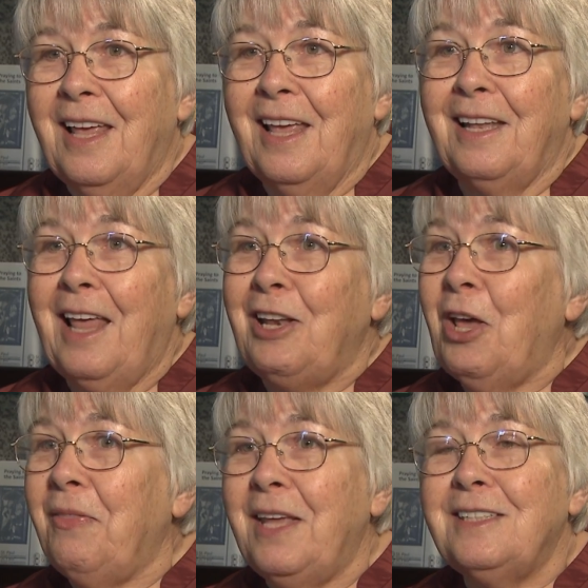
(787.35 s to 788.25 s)
And I
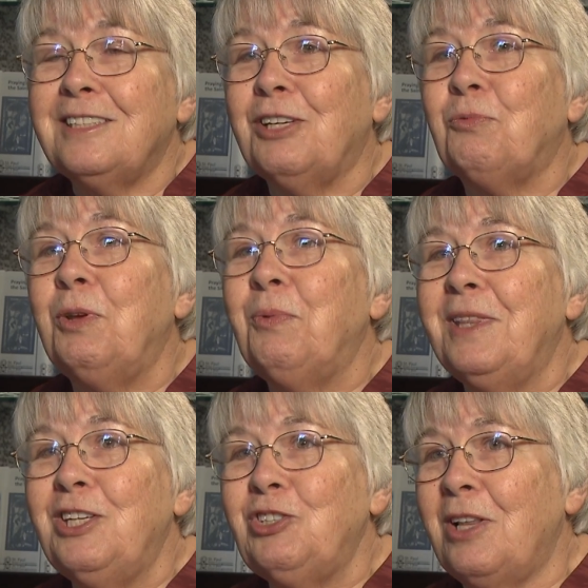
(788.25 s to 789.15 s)
know they disagree with
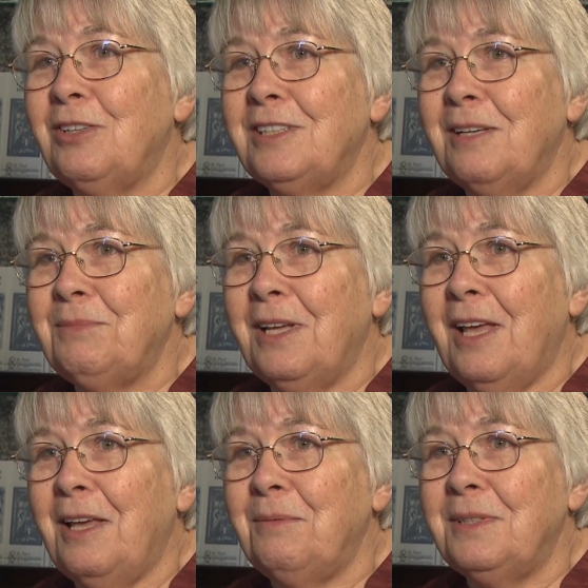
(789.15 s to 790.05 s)
each other
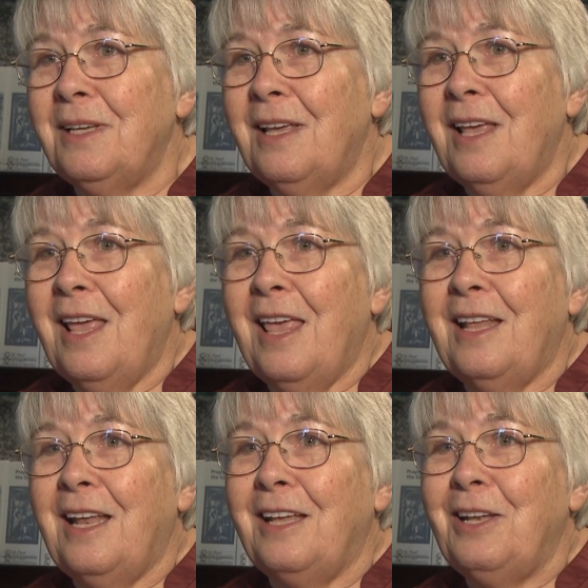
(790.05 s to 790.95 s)
sometimes.
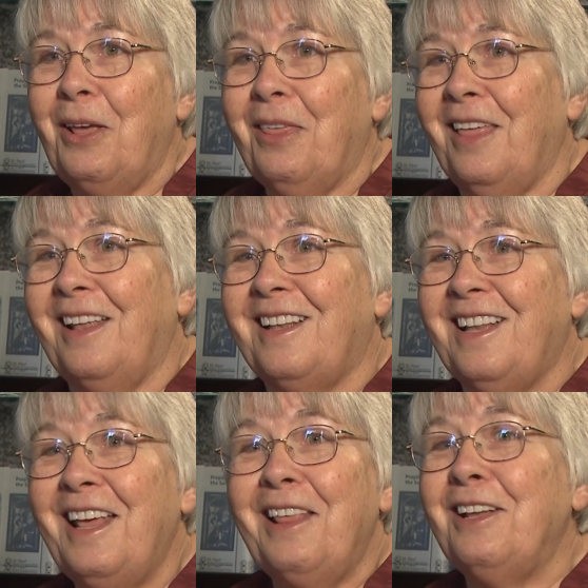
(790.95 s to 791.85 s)
And I know
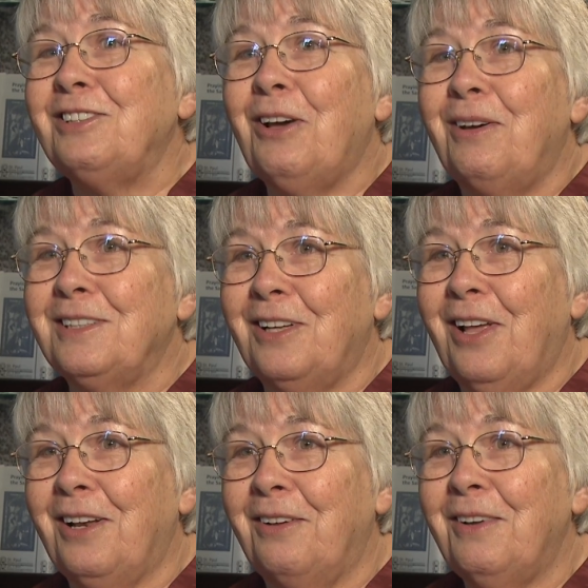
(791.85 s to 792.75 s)
there's always a
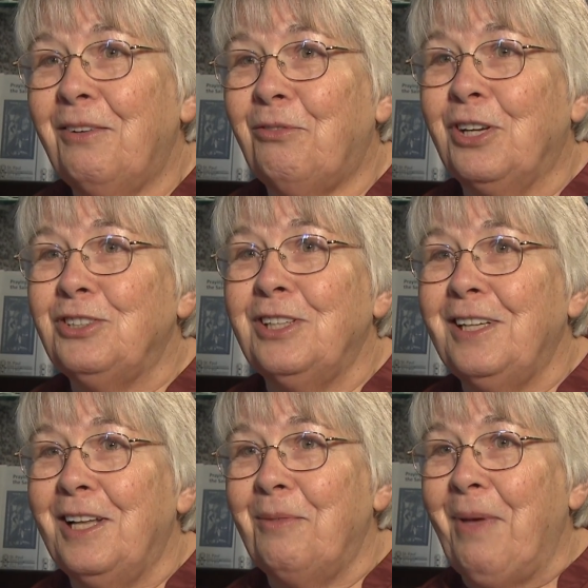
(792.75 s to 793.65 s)
lot of friction
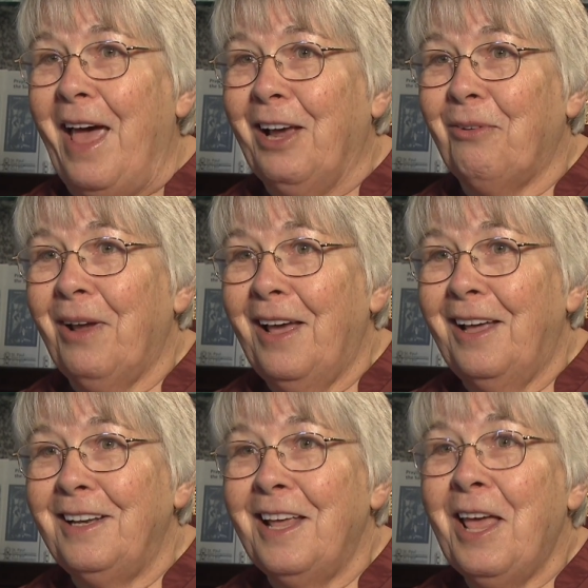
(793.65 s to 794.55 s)
in the background.